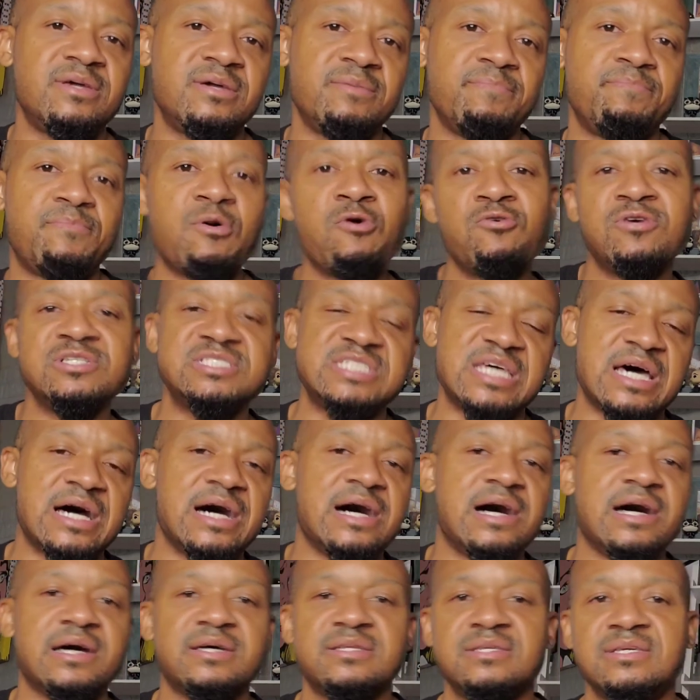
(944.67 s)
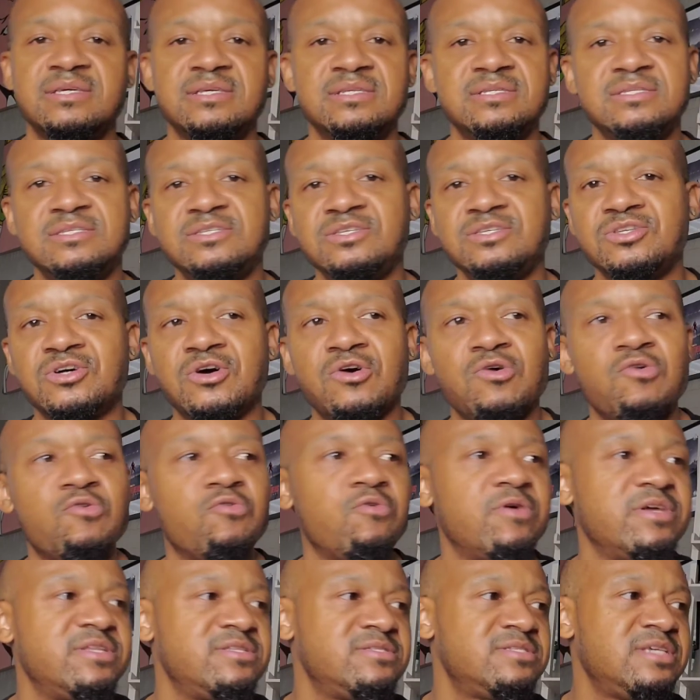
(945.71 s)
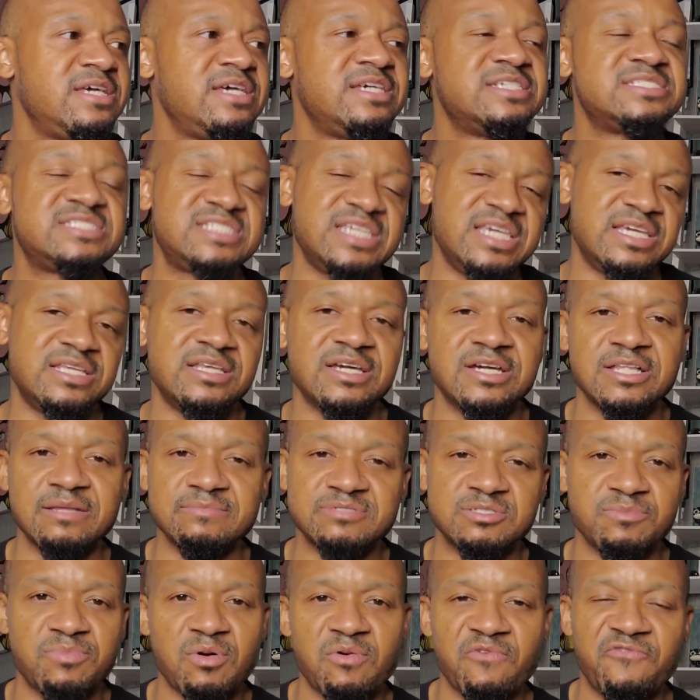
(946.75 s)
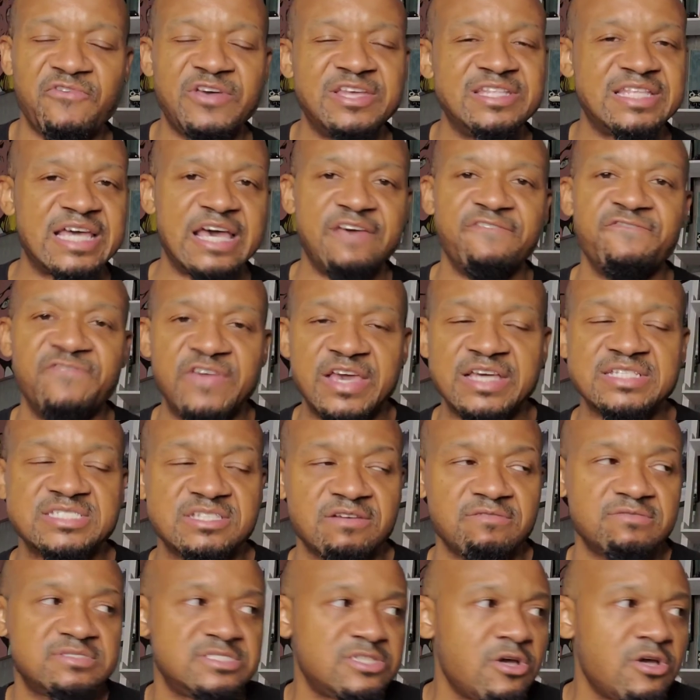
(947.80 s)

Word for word: and Bo Katan and you know and seeing a glimpse of Boba Fett, that fan service.